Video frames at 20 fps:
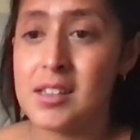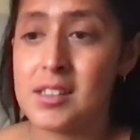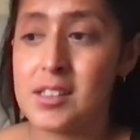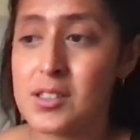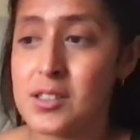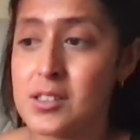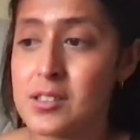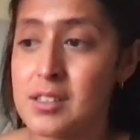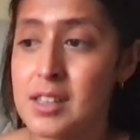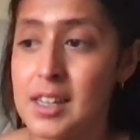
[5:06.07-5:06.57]

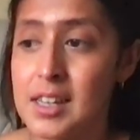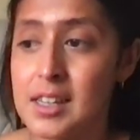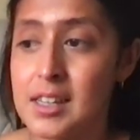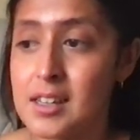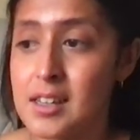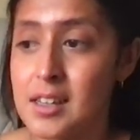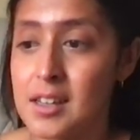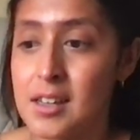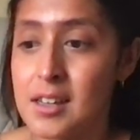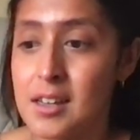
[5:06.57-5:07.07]
to like
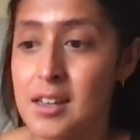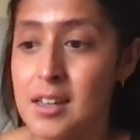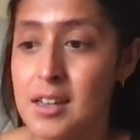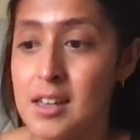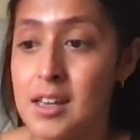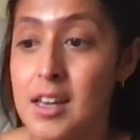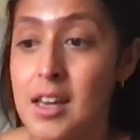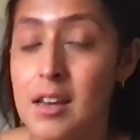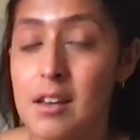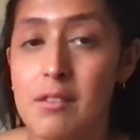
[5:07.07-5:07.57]

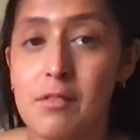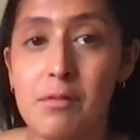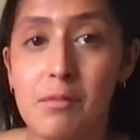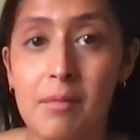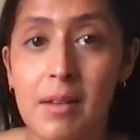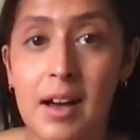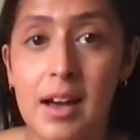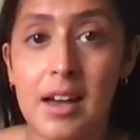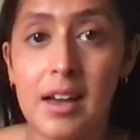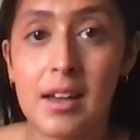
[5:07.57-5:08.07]
give
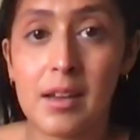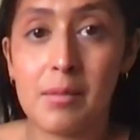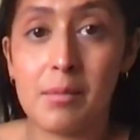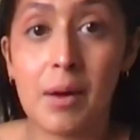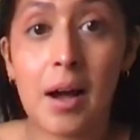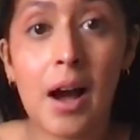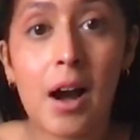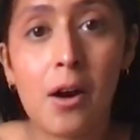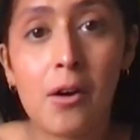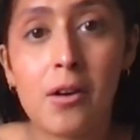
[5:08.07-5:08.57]
my
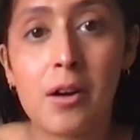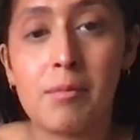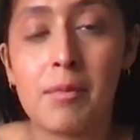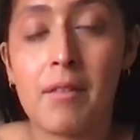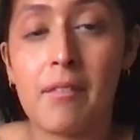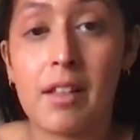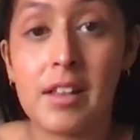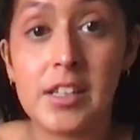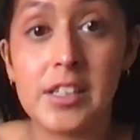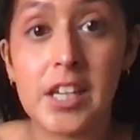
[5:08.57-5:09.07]
power my
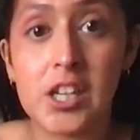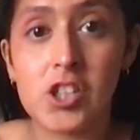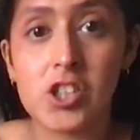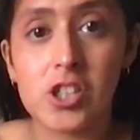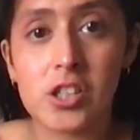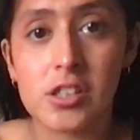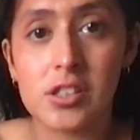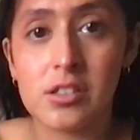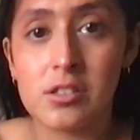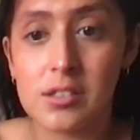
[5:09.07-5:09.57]

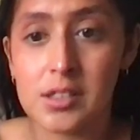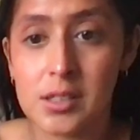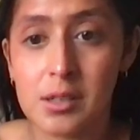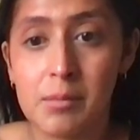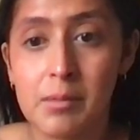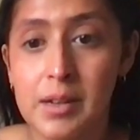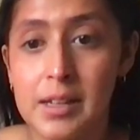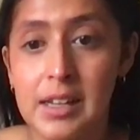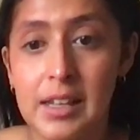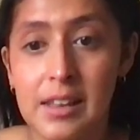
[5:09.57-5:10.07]
validation to
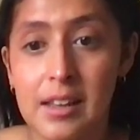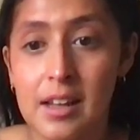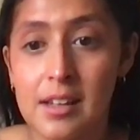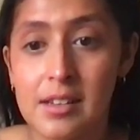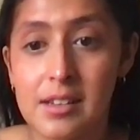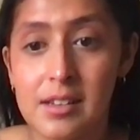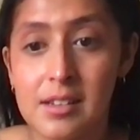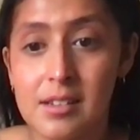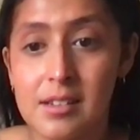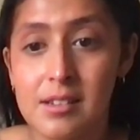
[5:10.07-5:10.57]
somebody that
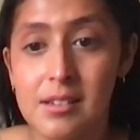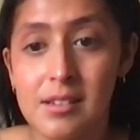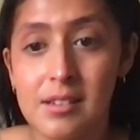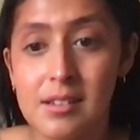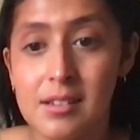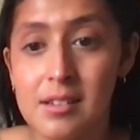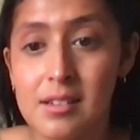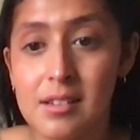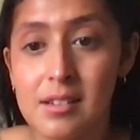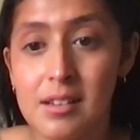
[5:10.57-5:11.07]

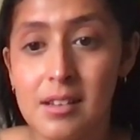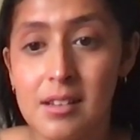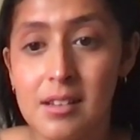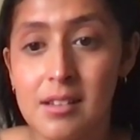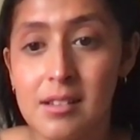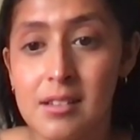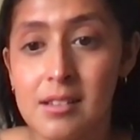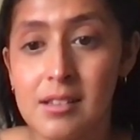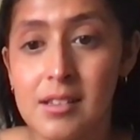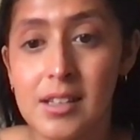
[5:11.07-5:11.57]

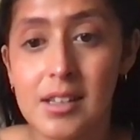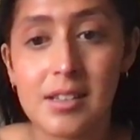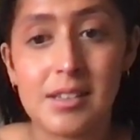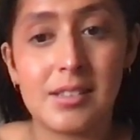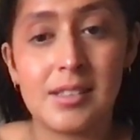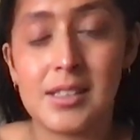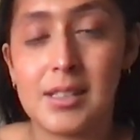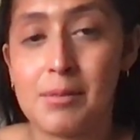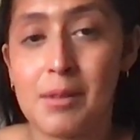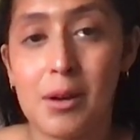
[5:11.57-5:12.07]
didn't
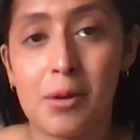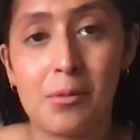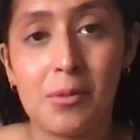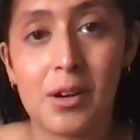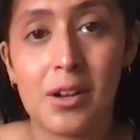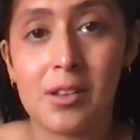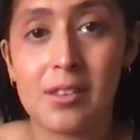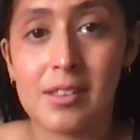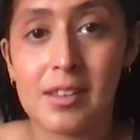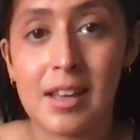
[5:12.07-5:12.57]
see my
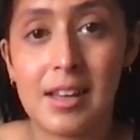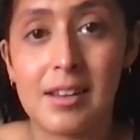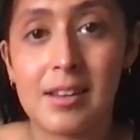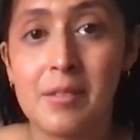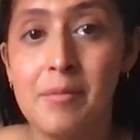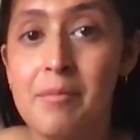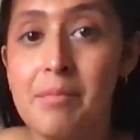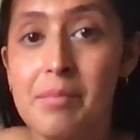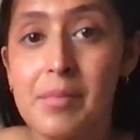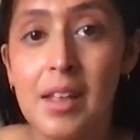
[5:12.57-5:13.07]
worth. And
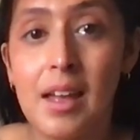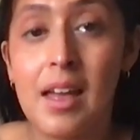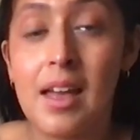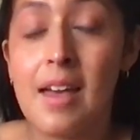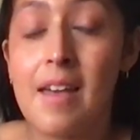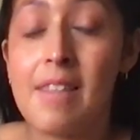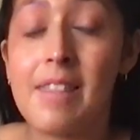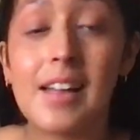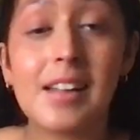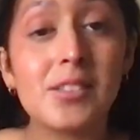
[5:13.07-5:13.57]

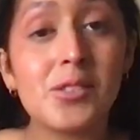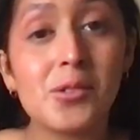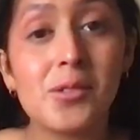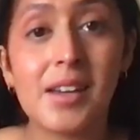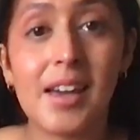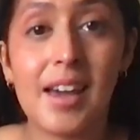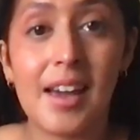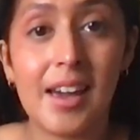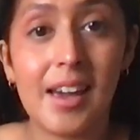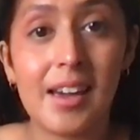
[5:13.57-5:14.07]
that's
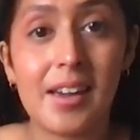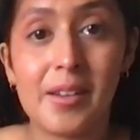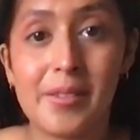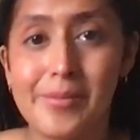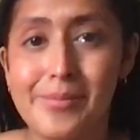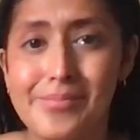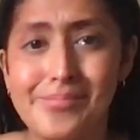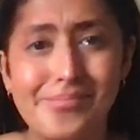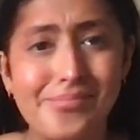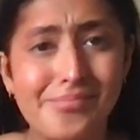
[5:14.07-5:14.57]
okay
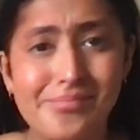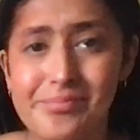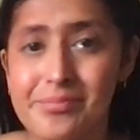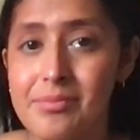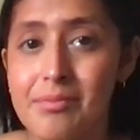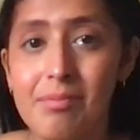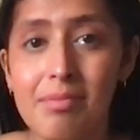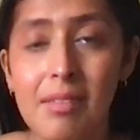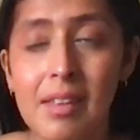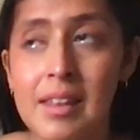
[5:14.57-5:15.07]

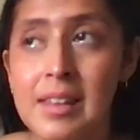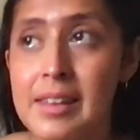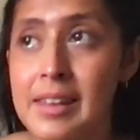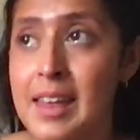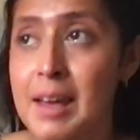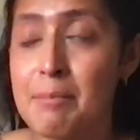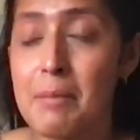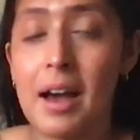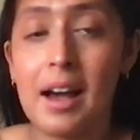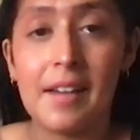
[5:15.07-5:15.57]

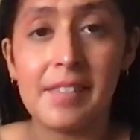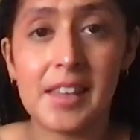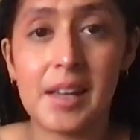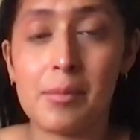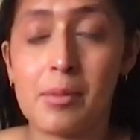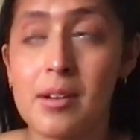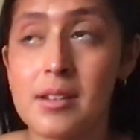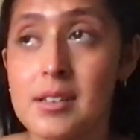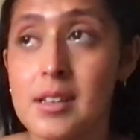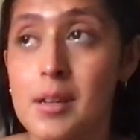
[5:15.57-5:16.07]
looking back at that
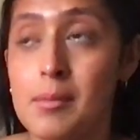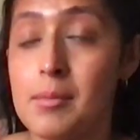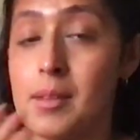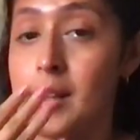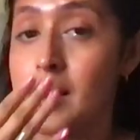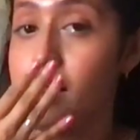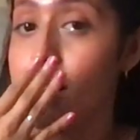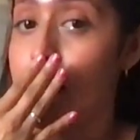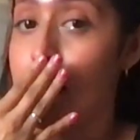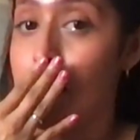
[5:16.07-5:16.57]
person, I'm
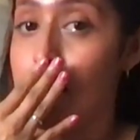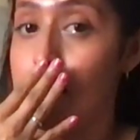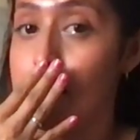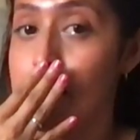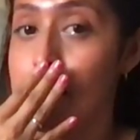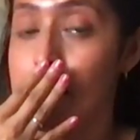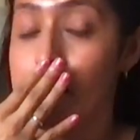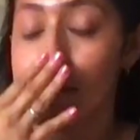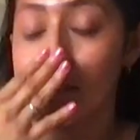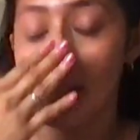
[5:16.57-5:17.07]
like, how
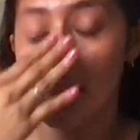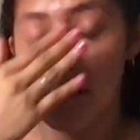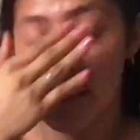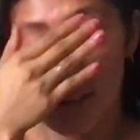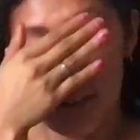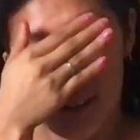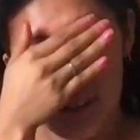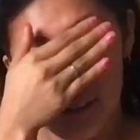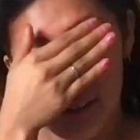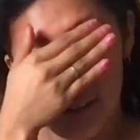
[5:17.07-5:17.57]
embarrassing.
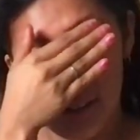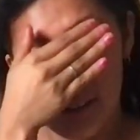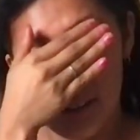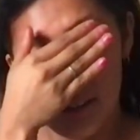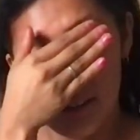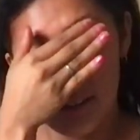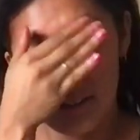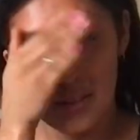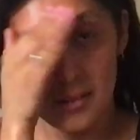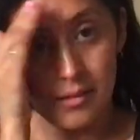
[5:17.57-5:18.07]

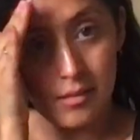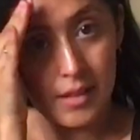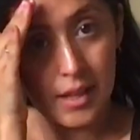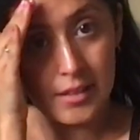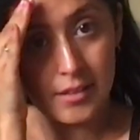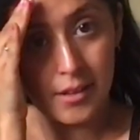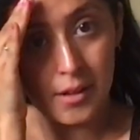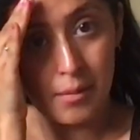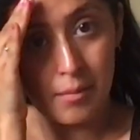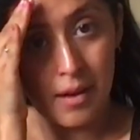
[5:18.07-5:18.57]
Uh, that's
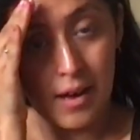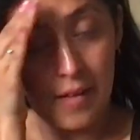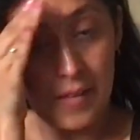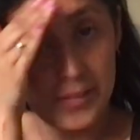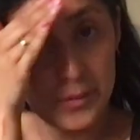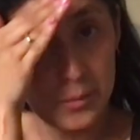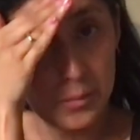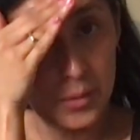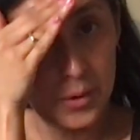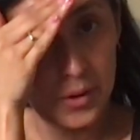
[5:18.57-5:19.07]
not a man,
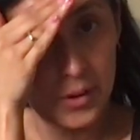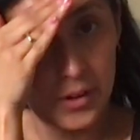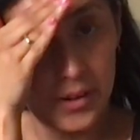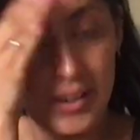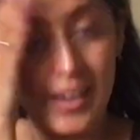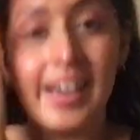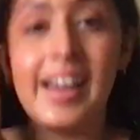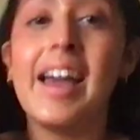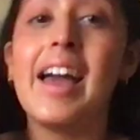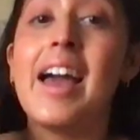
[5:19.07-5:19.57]
that's a
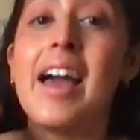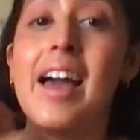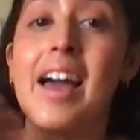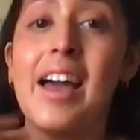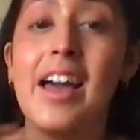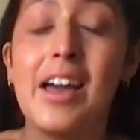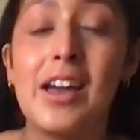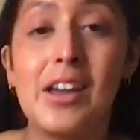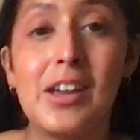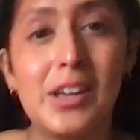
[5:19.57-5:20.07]
boy.
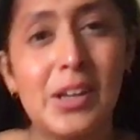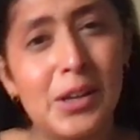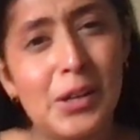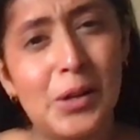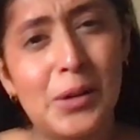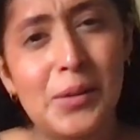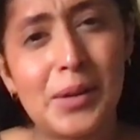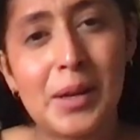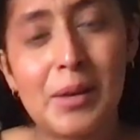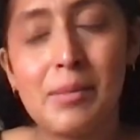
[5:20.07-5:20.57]
You know
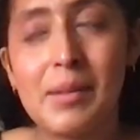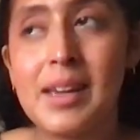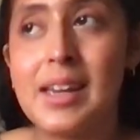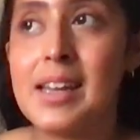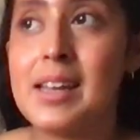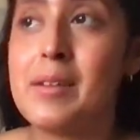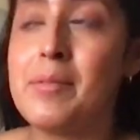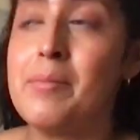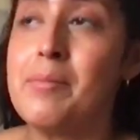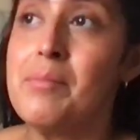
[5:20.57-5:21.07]
what I mean?